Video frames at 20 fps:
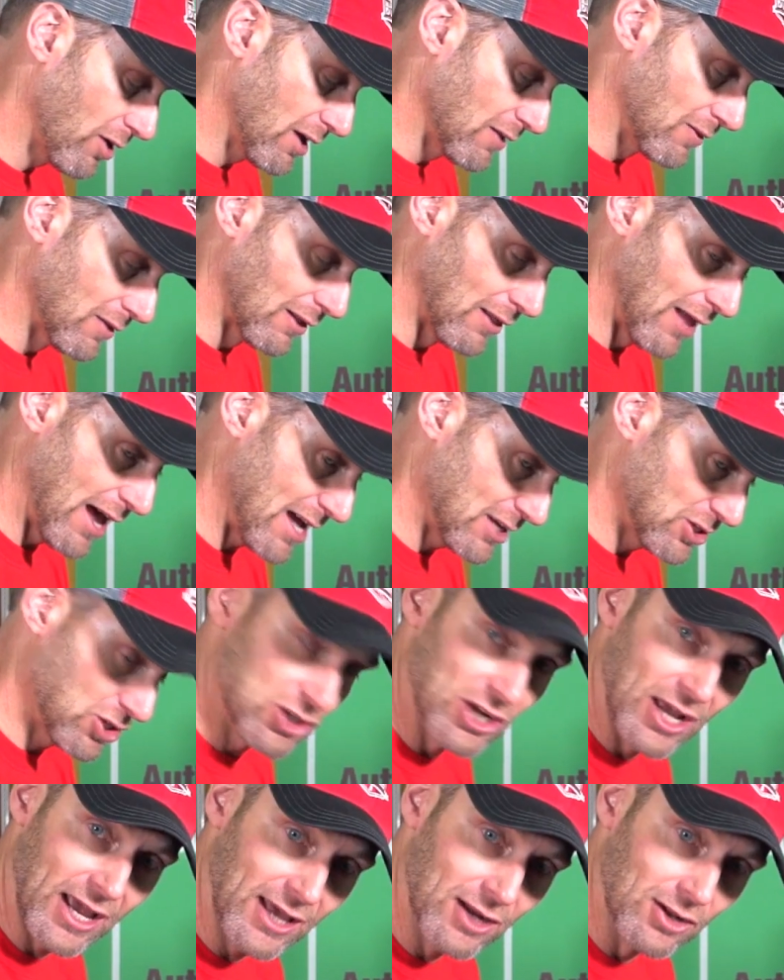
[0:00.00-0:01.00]
in the last
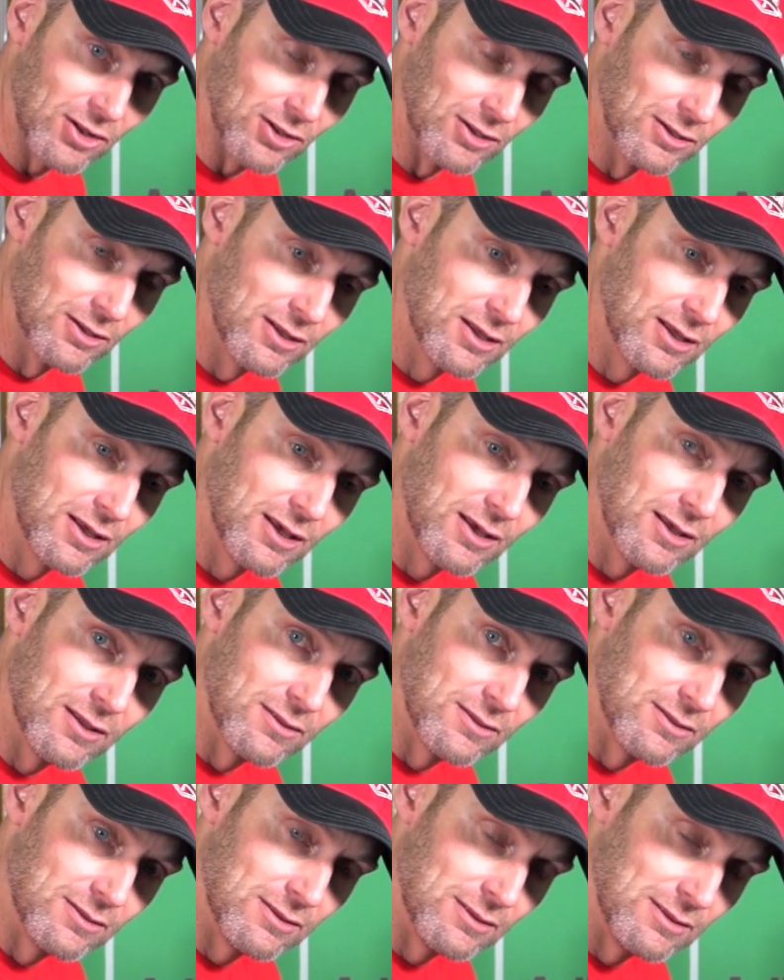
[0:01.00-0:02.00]
channel,
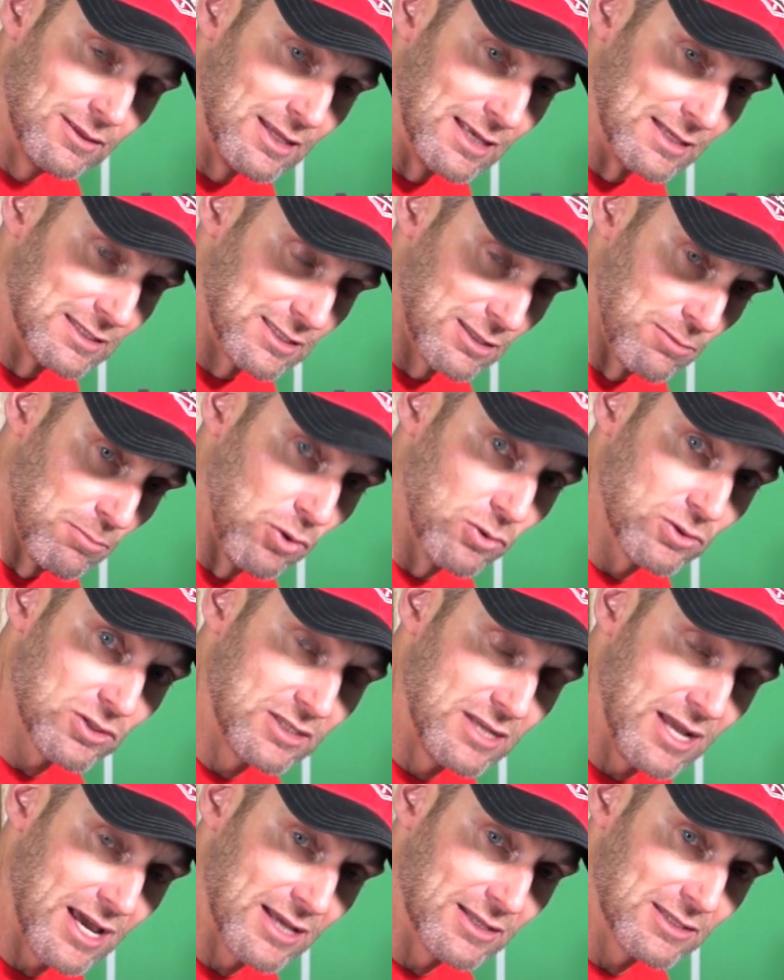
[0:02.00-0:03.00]
it's the most
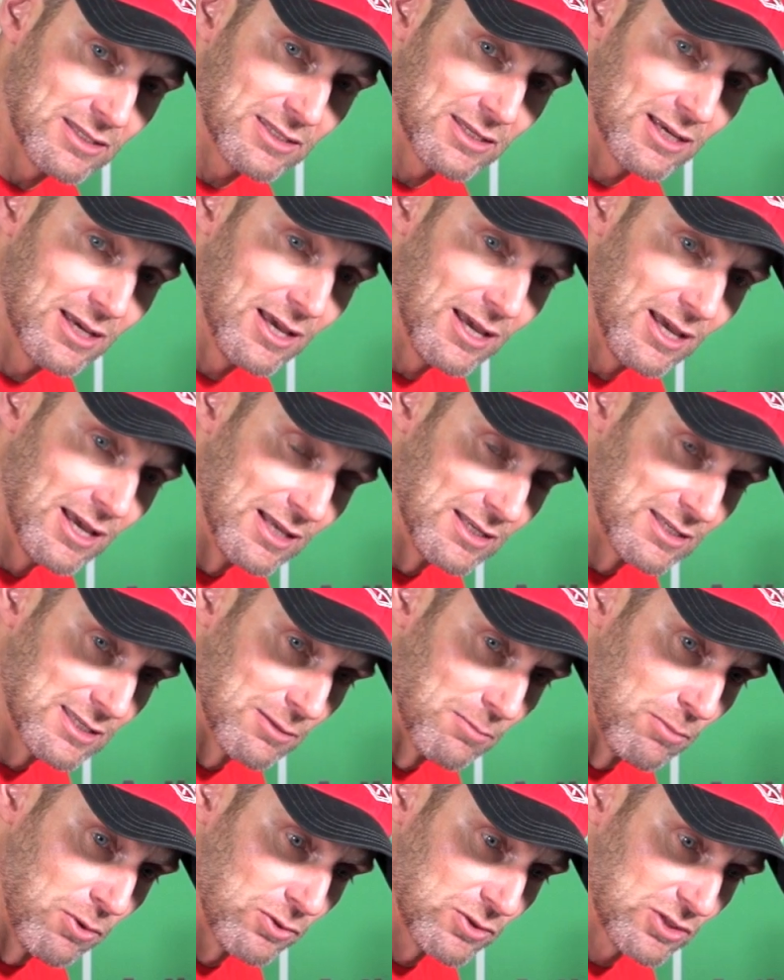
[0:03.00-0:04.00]
dense, it's
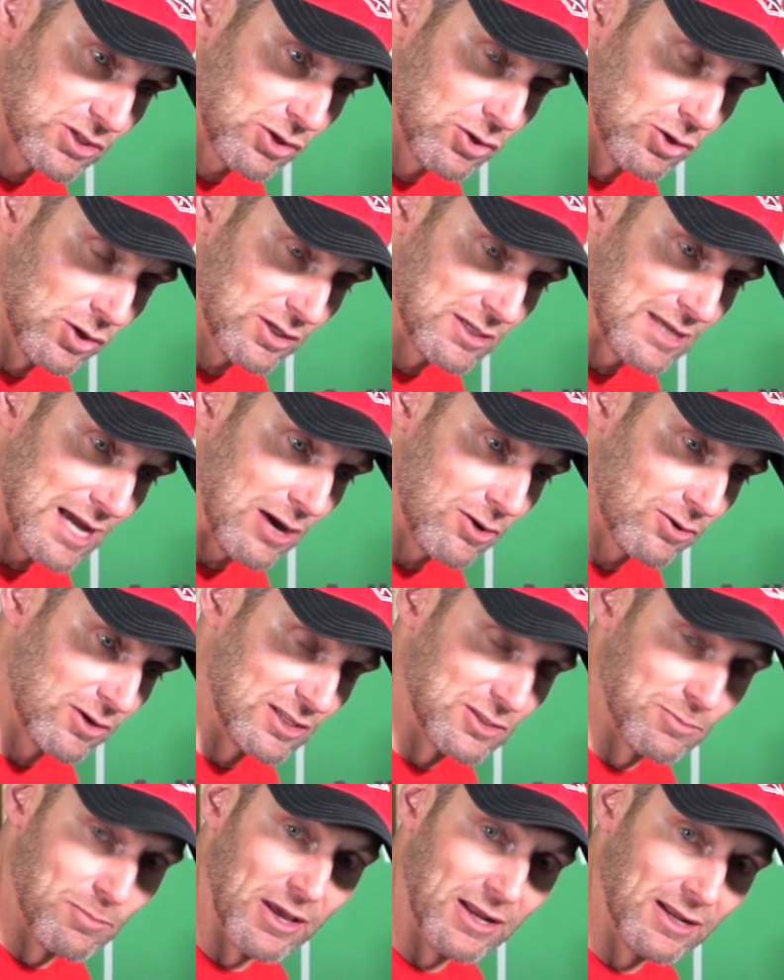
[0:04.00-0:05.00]
the most cooked down,
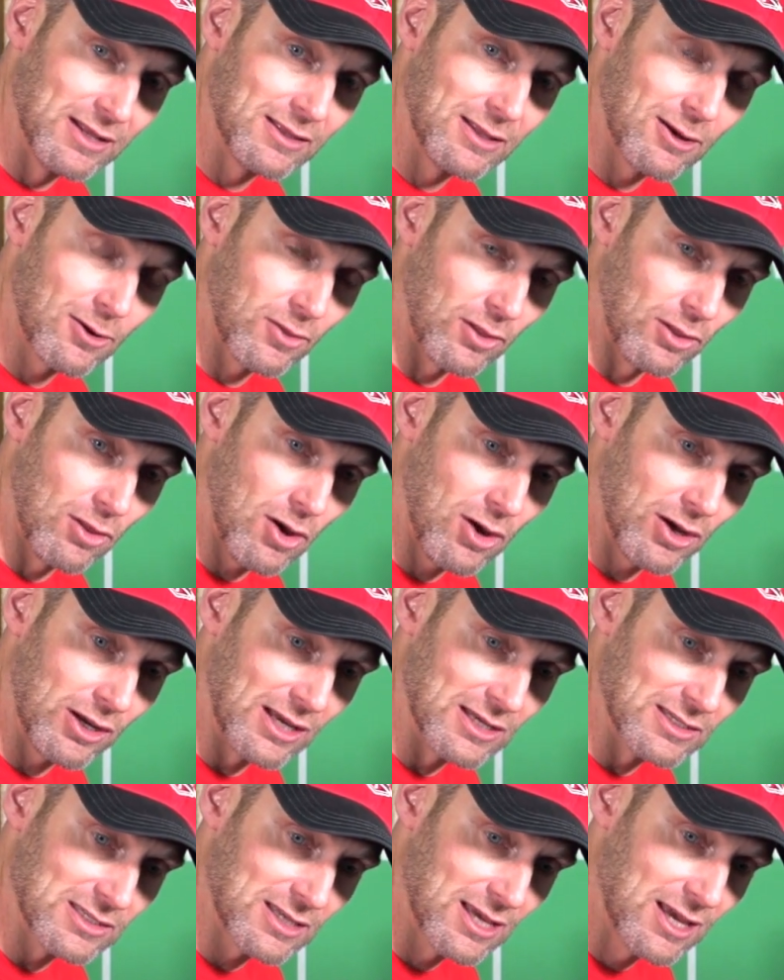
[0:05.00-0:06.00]
it's been in there the
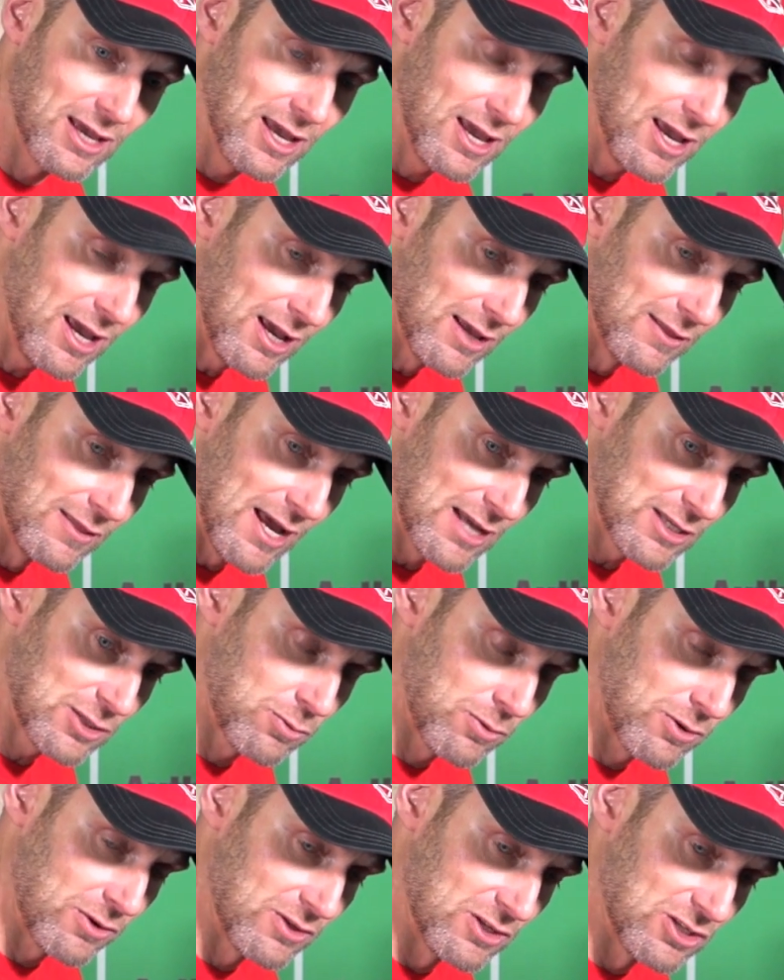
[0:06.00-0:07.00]
longest, and that's where the